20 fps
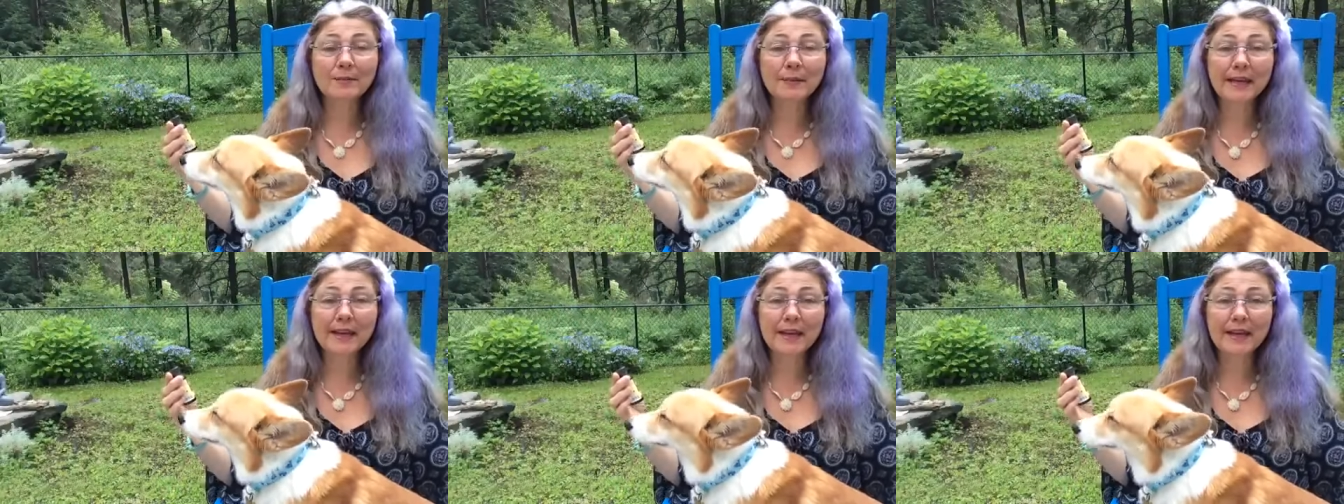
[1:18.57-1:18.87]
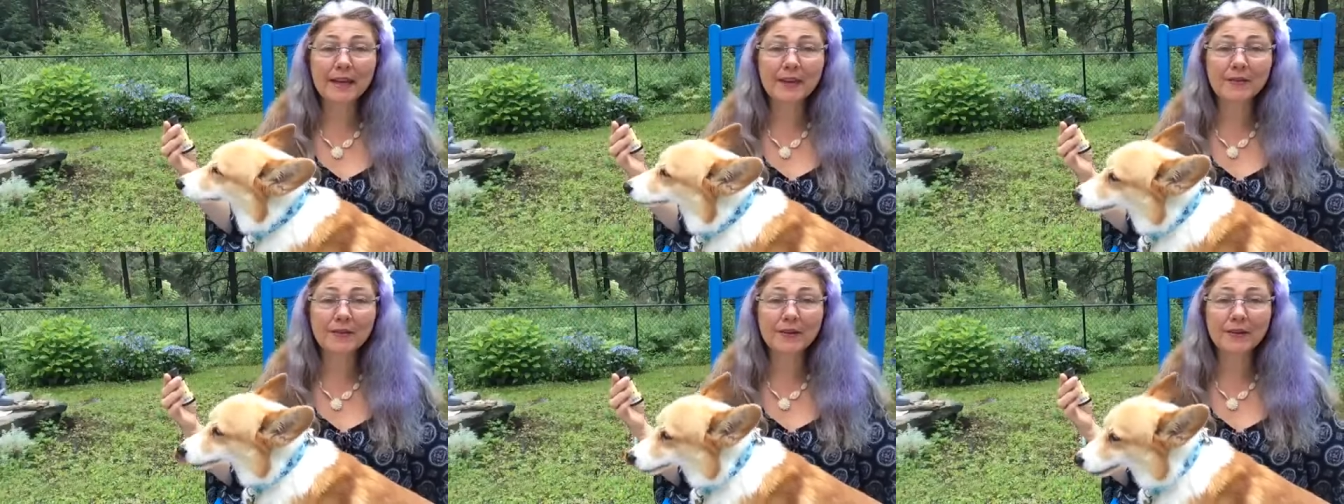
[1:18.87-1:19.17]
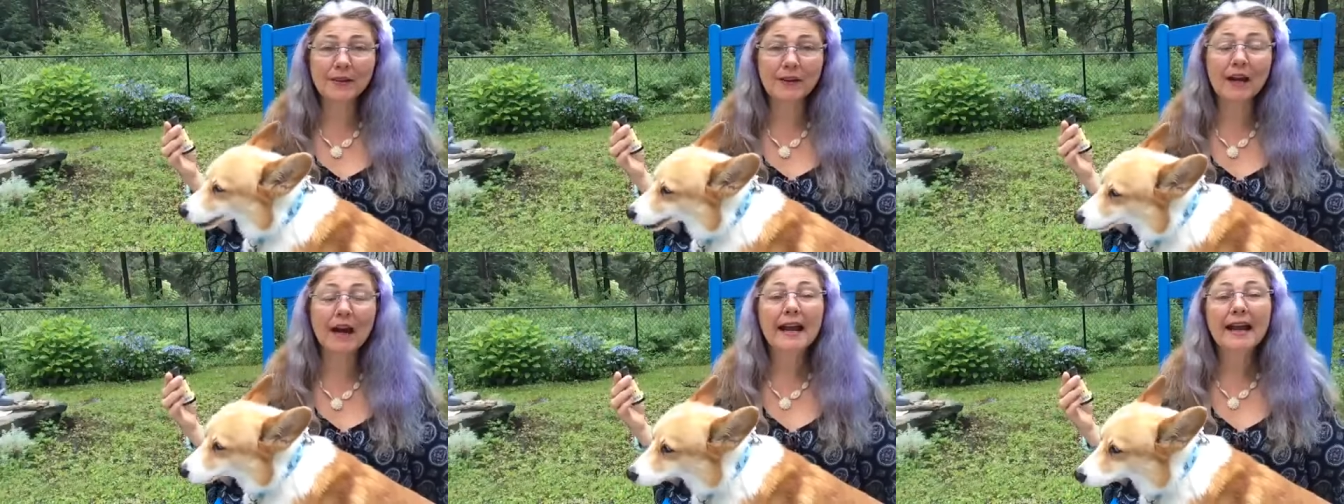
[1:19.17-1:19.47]

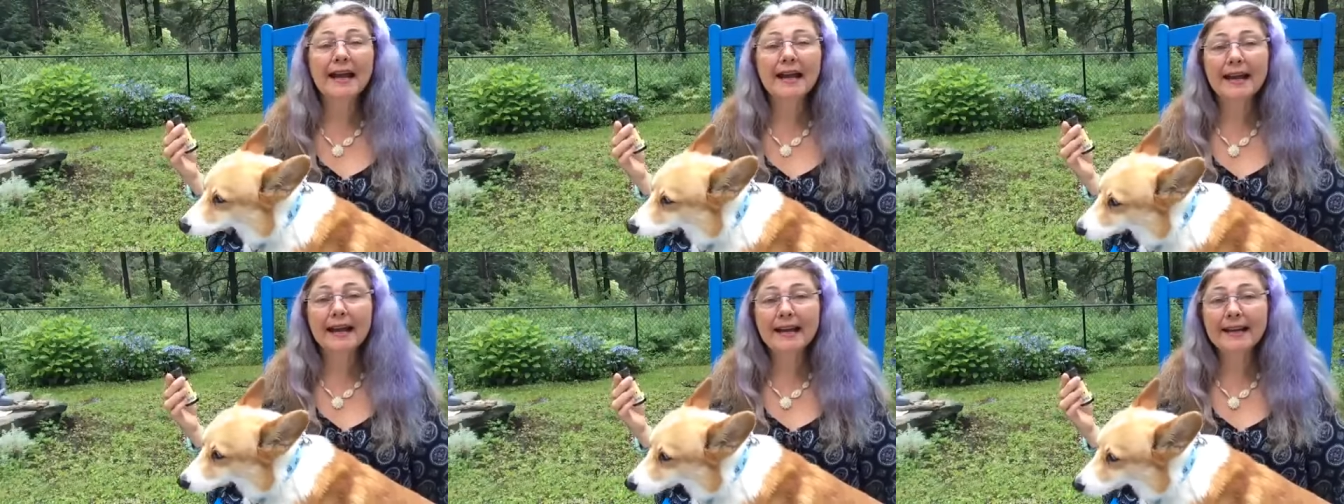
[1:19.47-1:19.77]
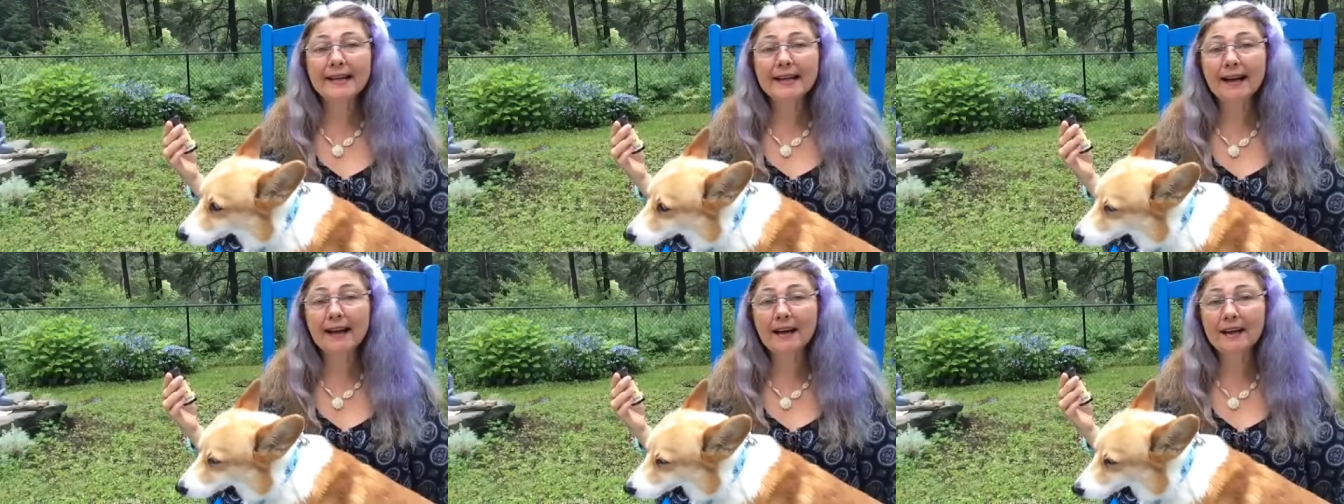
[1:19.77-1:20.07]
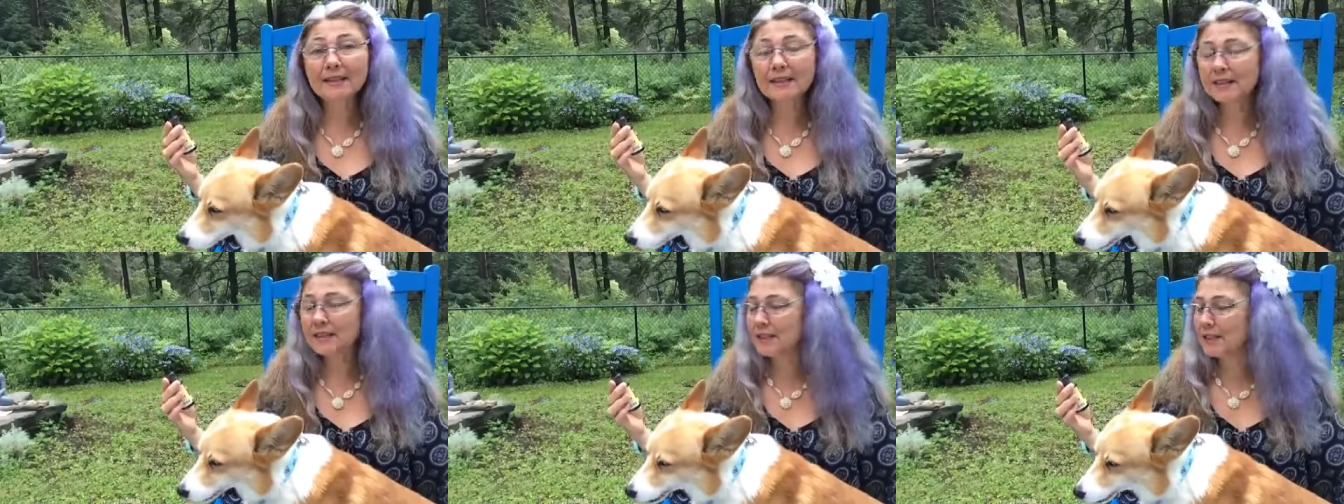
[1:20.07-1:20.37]
behavior and
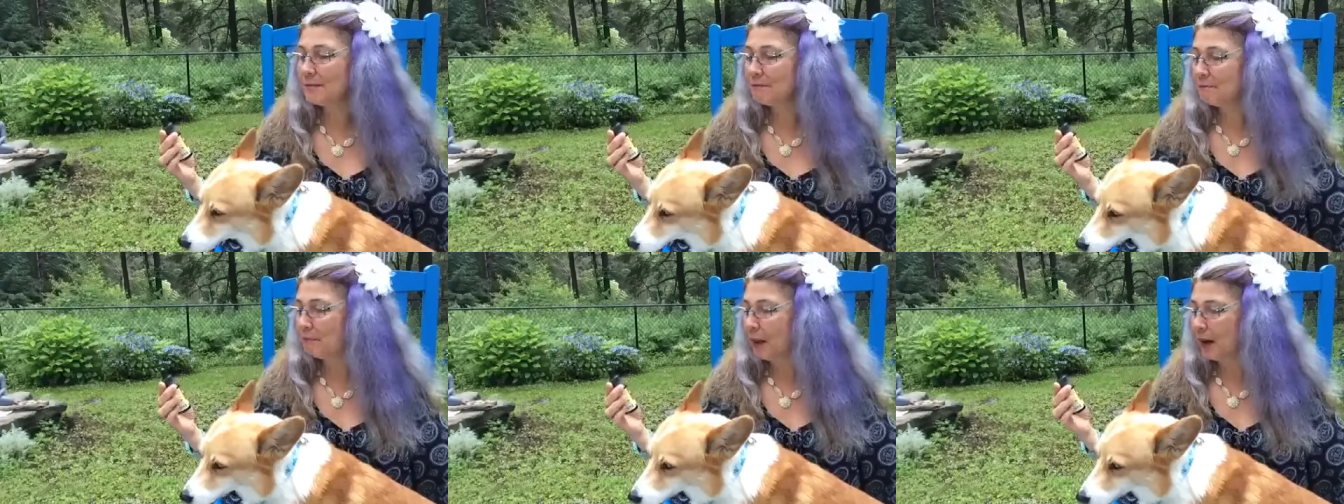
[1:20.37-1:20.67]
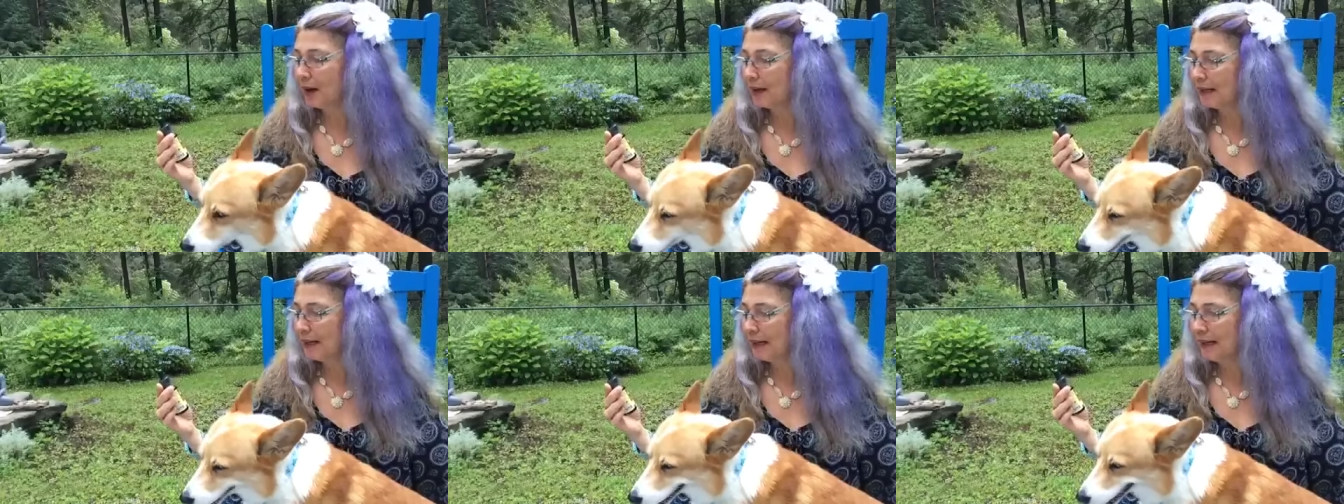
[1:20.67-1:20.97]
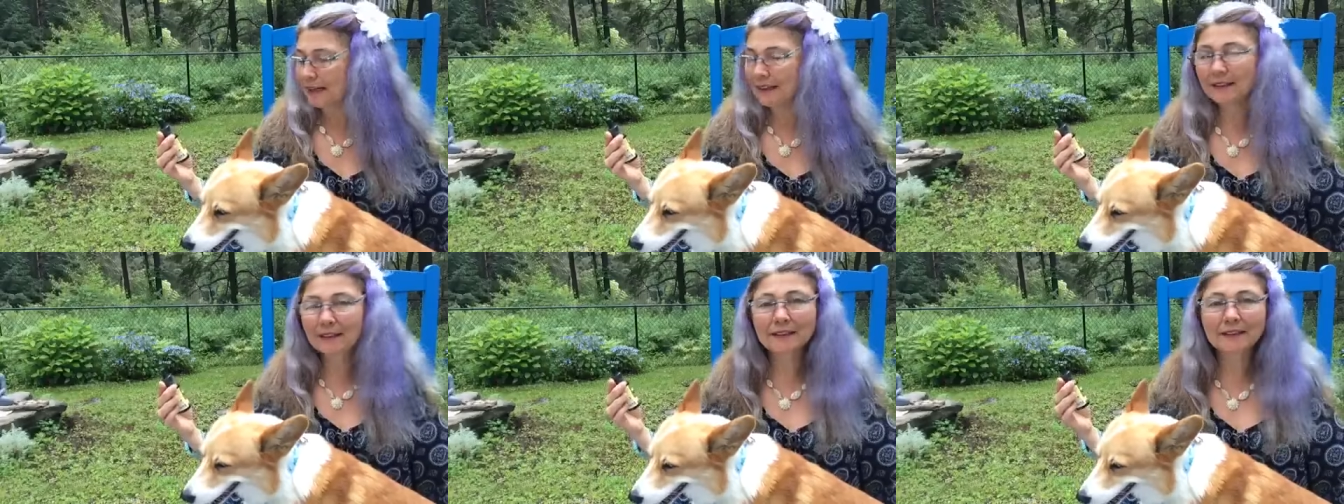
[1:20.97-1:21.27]
constant
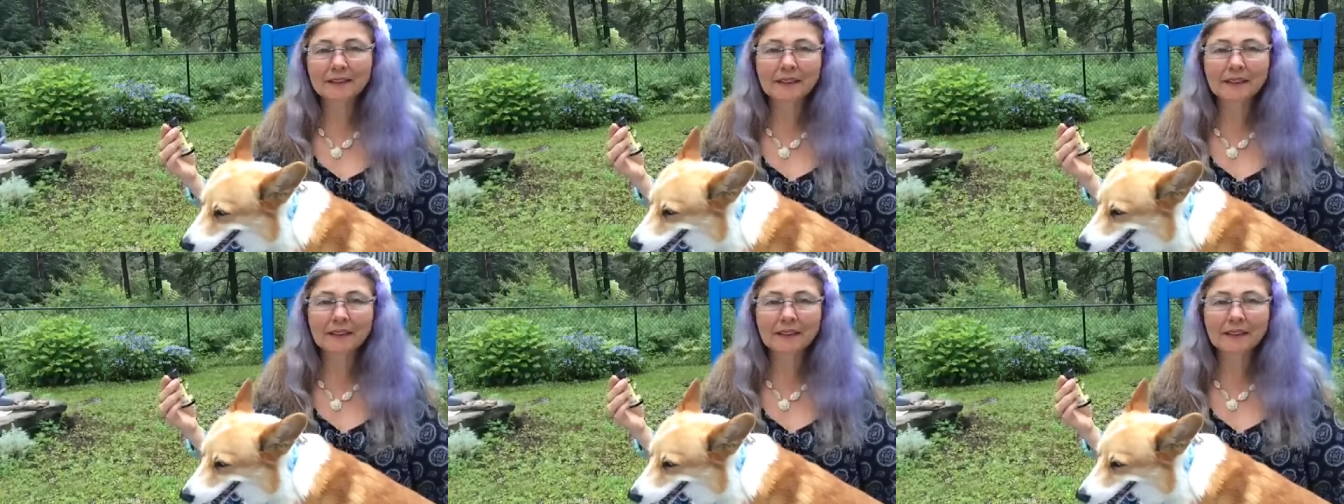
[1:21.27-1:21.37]
barking.